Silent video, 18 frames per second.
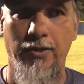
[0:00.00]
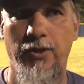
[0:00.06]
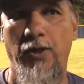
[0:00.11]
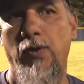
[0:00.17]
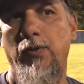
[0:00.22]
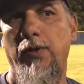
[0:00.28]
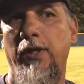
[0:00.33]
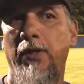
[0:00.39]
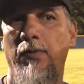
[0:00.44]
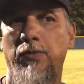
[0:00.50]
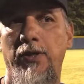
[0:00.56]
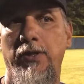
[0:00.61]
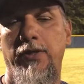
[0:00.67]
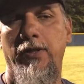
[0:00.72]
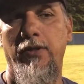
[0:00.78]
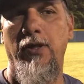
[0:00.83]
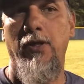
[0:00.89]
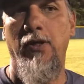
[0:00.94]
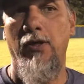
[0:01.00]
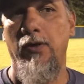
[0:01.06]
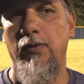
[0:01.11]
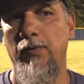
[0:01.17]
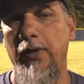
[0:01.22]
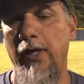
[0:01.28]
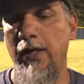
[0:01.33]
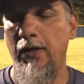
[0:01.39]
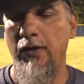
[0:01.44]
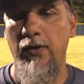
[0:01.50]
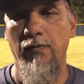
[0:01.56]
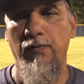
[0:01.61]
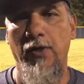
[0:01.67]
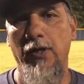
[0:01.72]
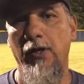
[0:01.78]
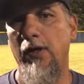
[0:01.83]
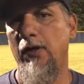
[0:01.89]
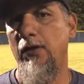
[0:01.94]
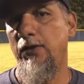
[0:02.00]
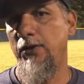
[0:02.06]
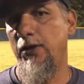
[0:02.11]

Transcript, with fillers: told them just in the huddle, they, you've done